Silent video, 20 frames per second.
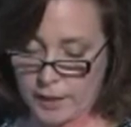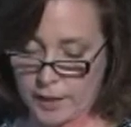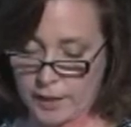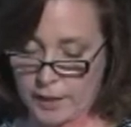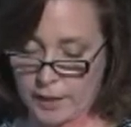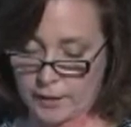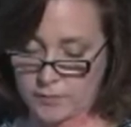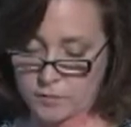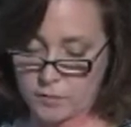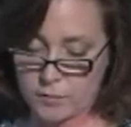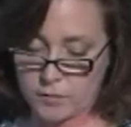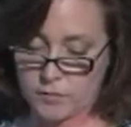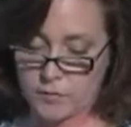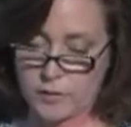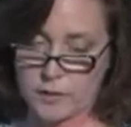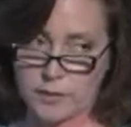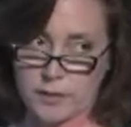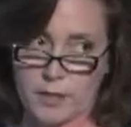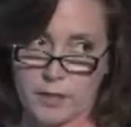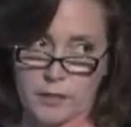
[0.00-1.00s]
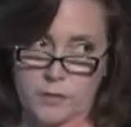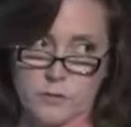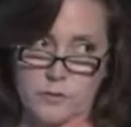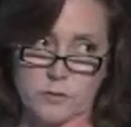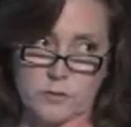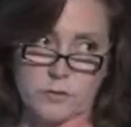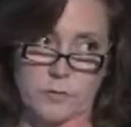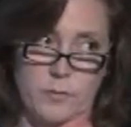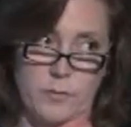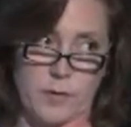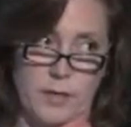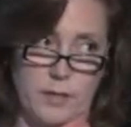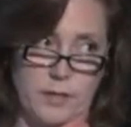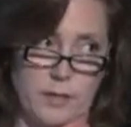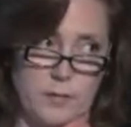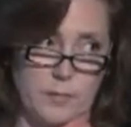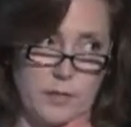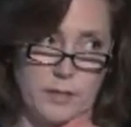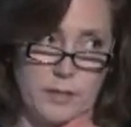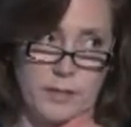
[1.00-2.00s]
I have to be very careful to remind
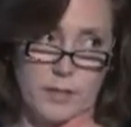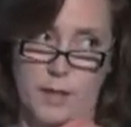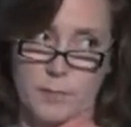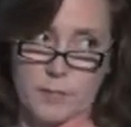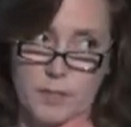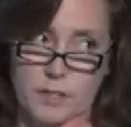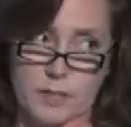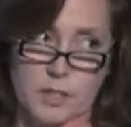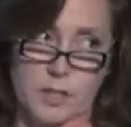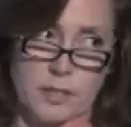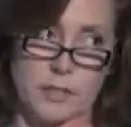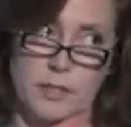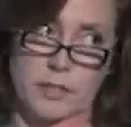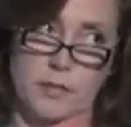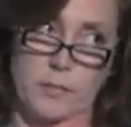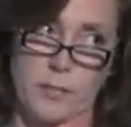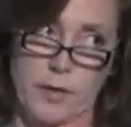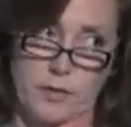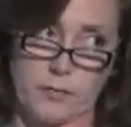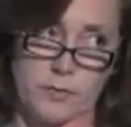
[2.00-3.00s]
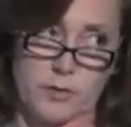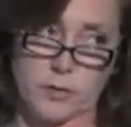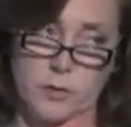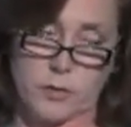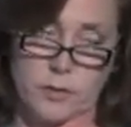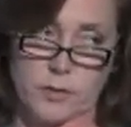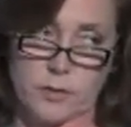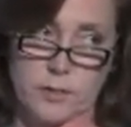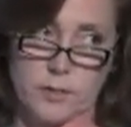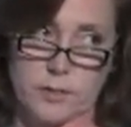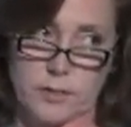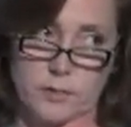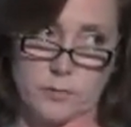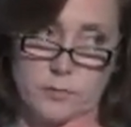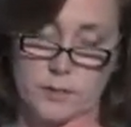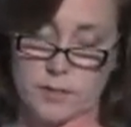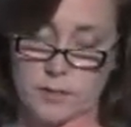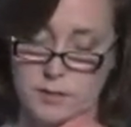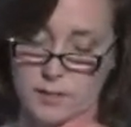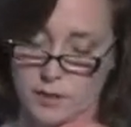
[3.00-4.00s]
them that I'm not talking about Victoria's
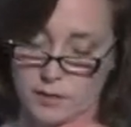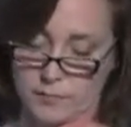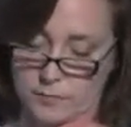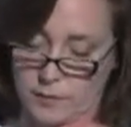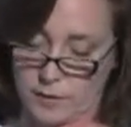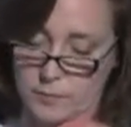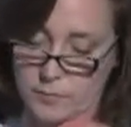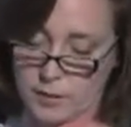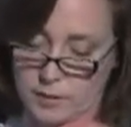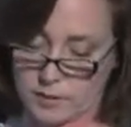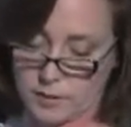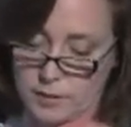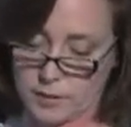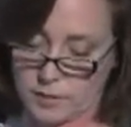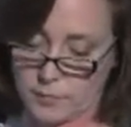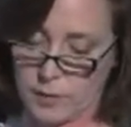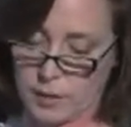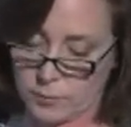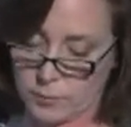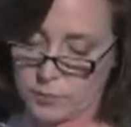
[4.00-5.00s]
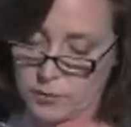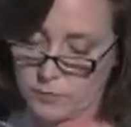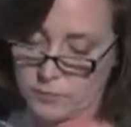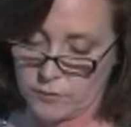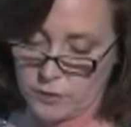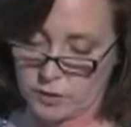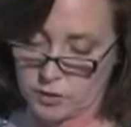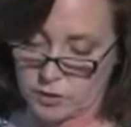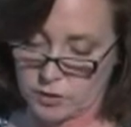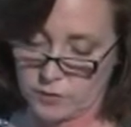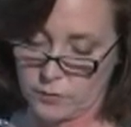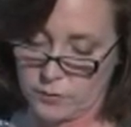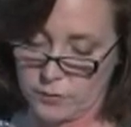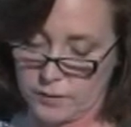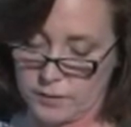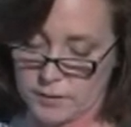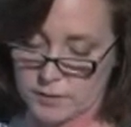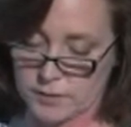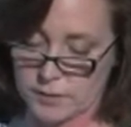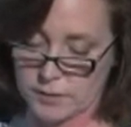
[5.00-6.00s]
Secret stuff. I'm talking about pretty functional
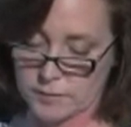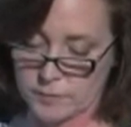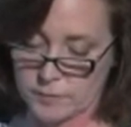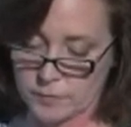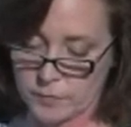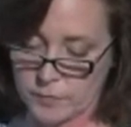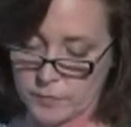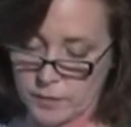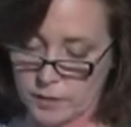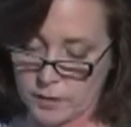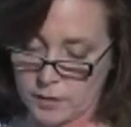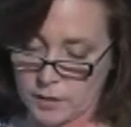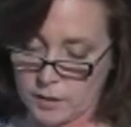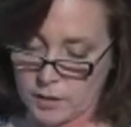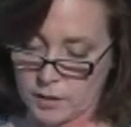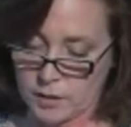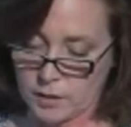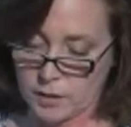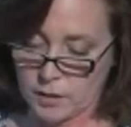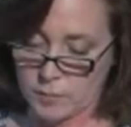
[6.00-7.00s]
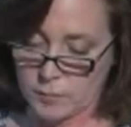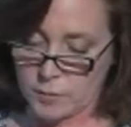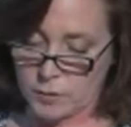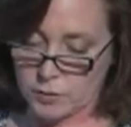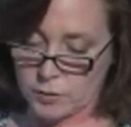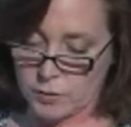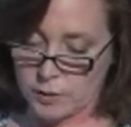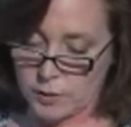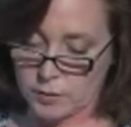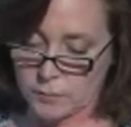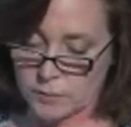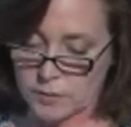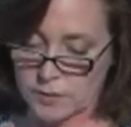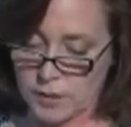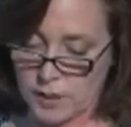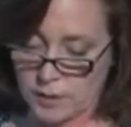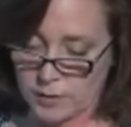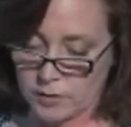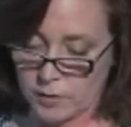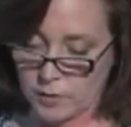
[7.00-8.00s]
things. But trade was
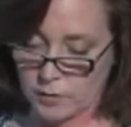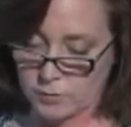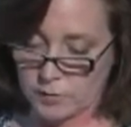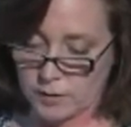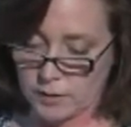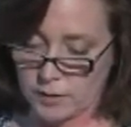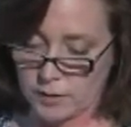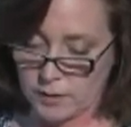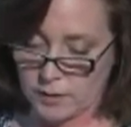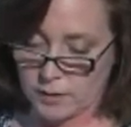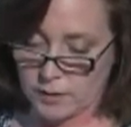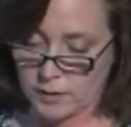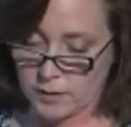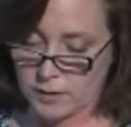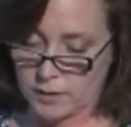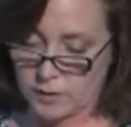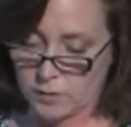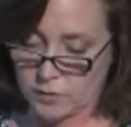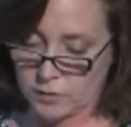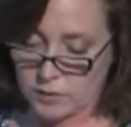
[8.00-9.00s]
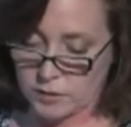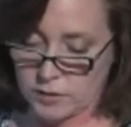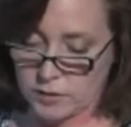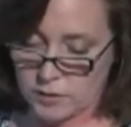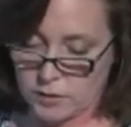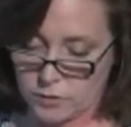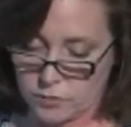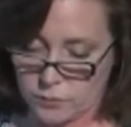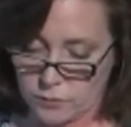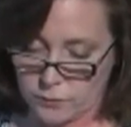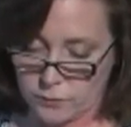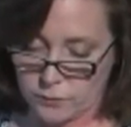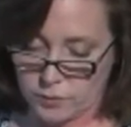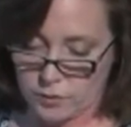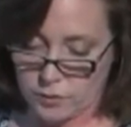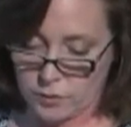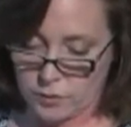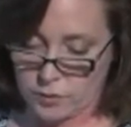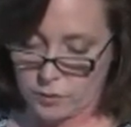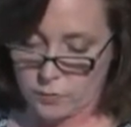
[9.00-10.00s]
not the only thing that increased in
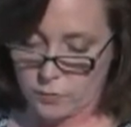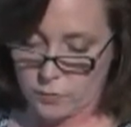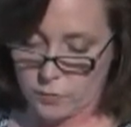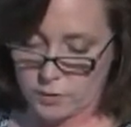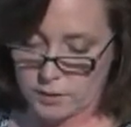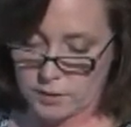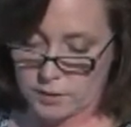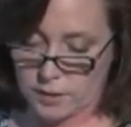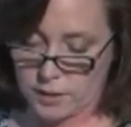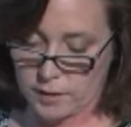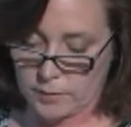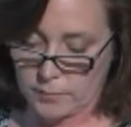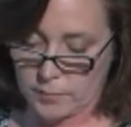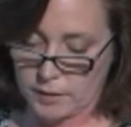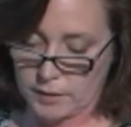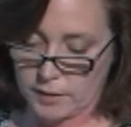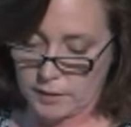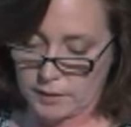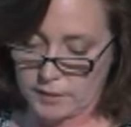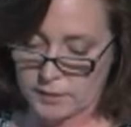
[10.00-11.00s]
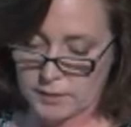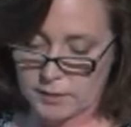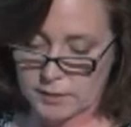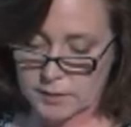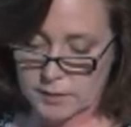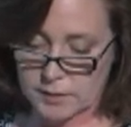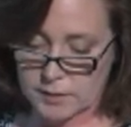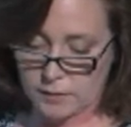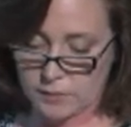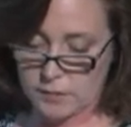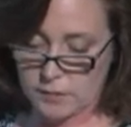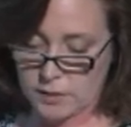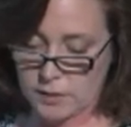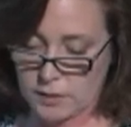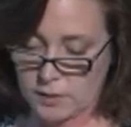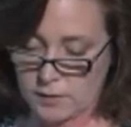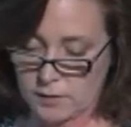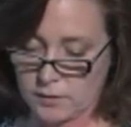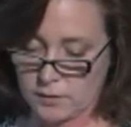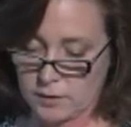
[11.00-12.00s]
Norfolk during wartime. In nineteen
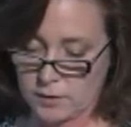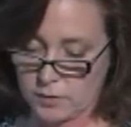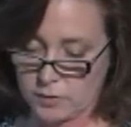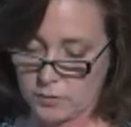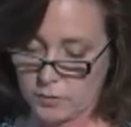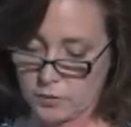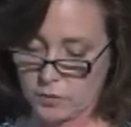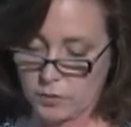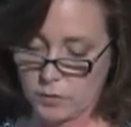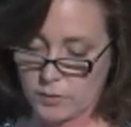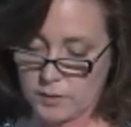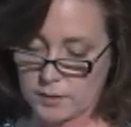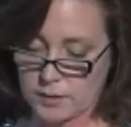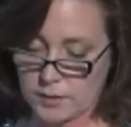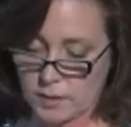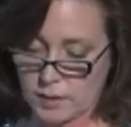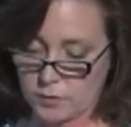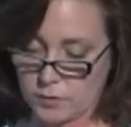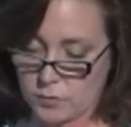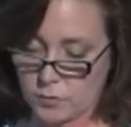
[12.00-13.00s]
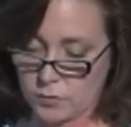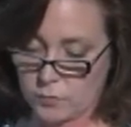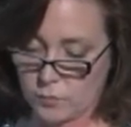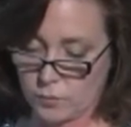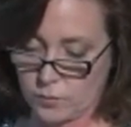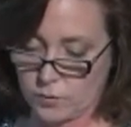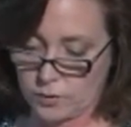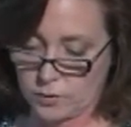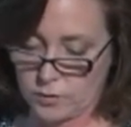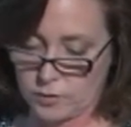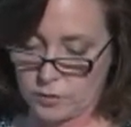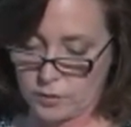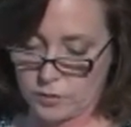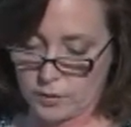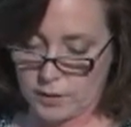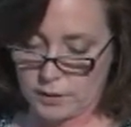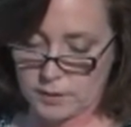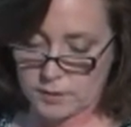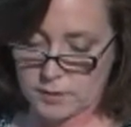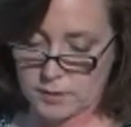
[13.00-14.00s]
seventeen, the year the U S entered the war, the
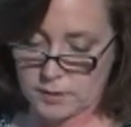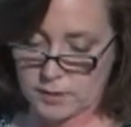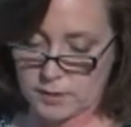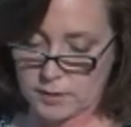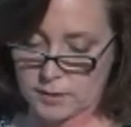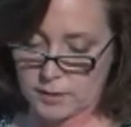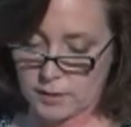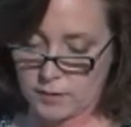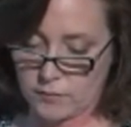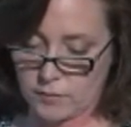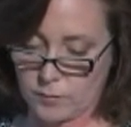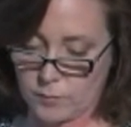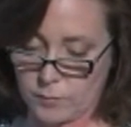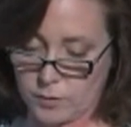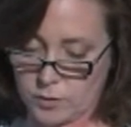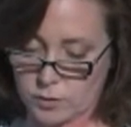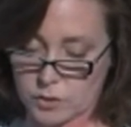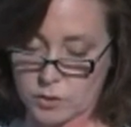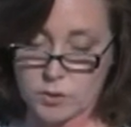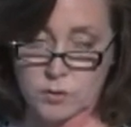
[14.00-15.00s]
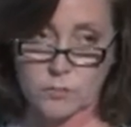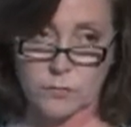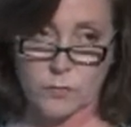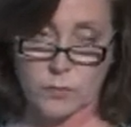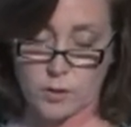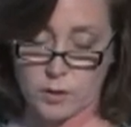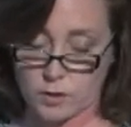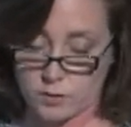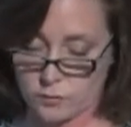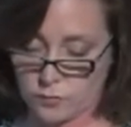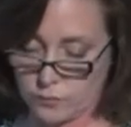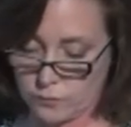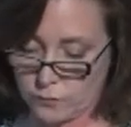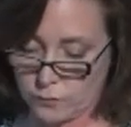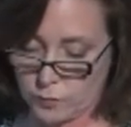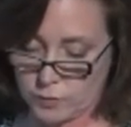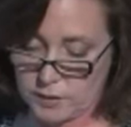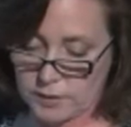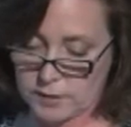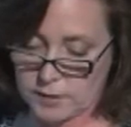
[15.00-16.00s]
United States Navy purchased four hundred
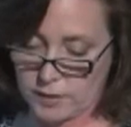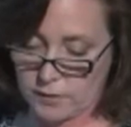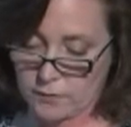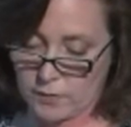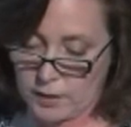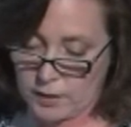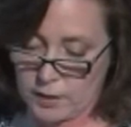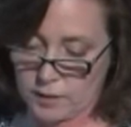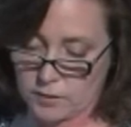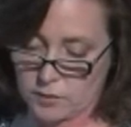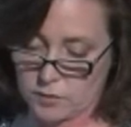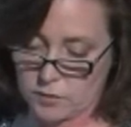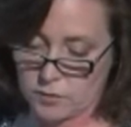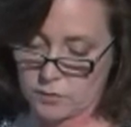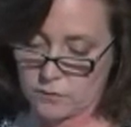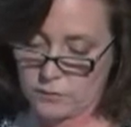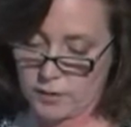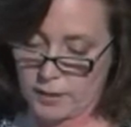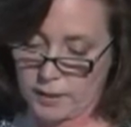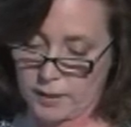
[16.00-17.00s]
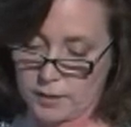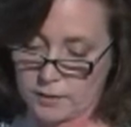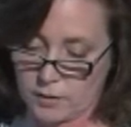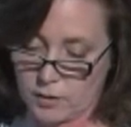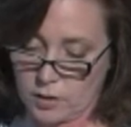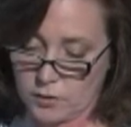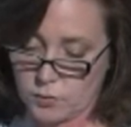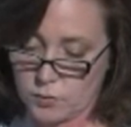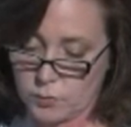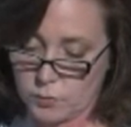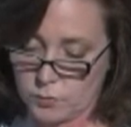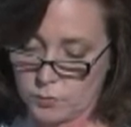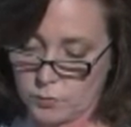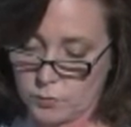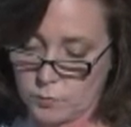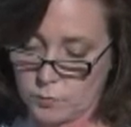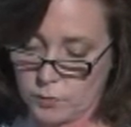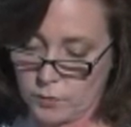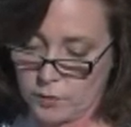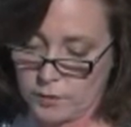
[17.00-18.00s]
forty-seven acres of land on
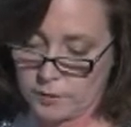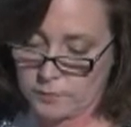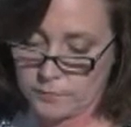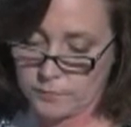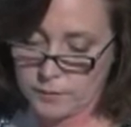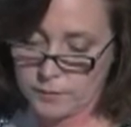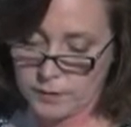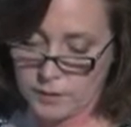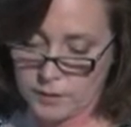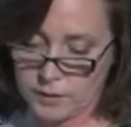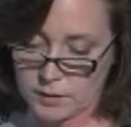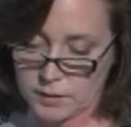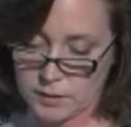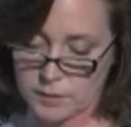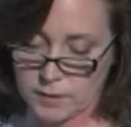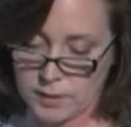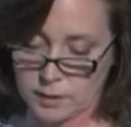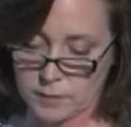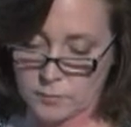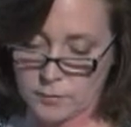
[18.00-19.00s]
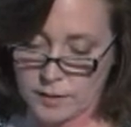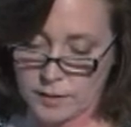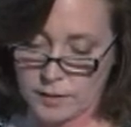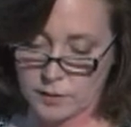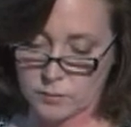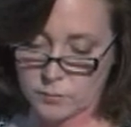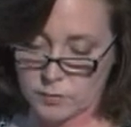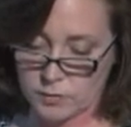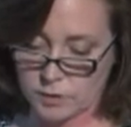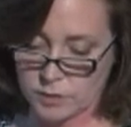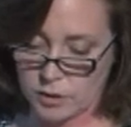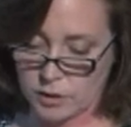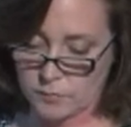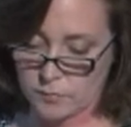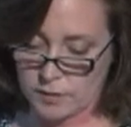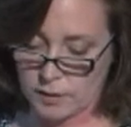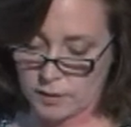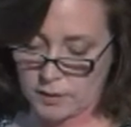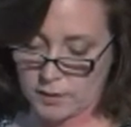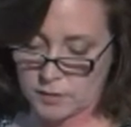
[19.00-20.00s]
Sewell's Point, the same land where the
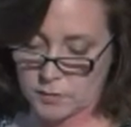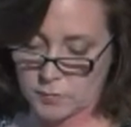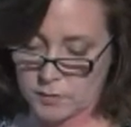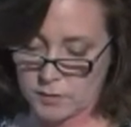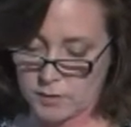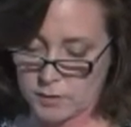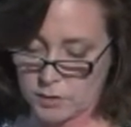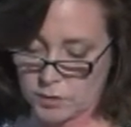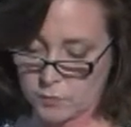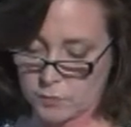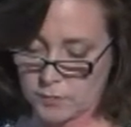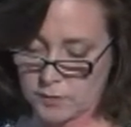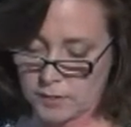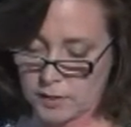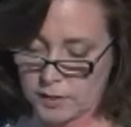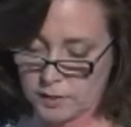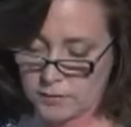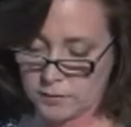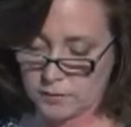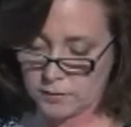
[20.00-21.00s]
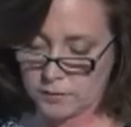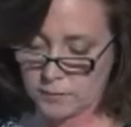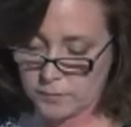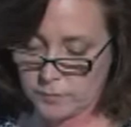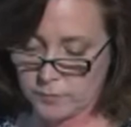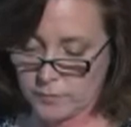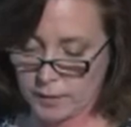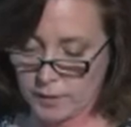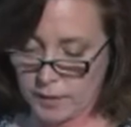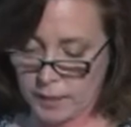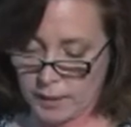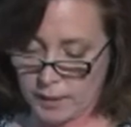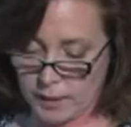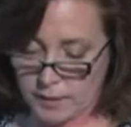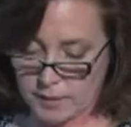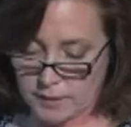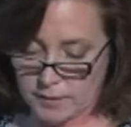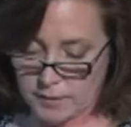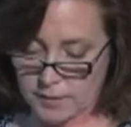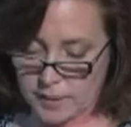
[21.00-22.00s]
Jamestown Exposition was held,
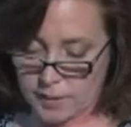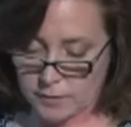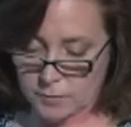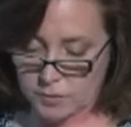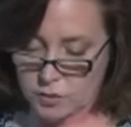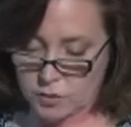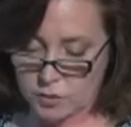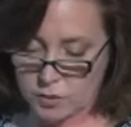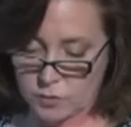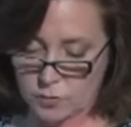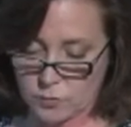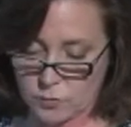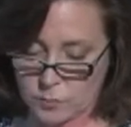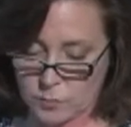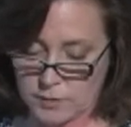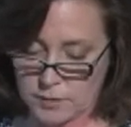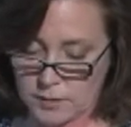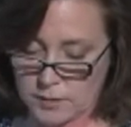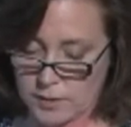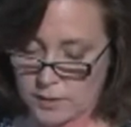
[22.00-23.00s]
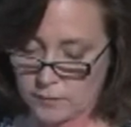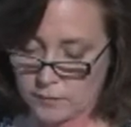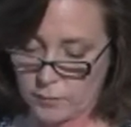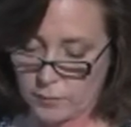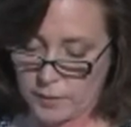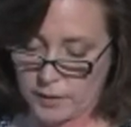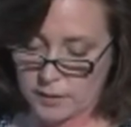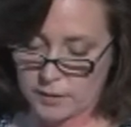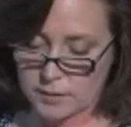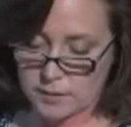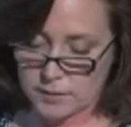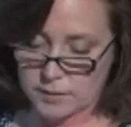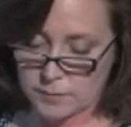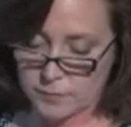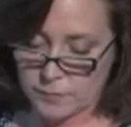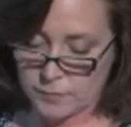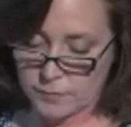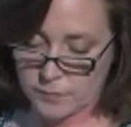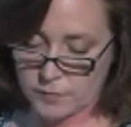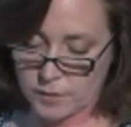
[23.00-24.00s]
and established an enormous naval base.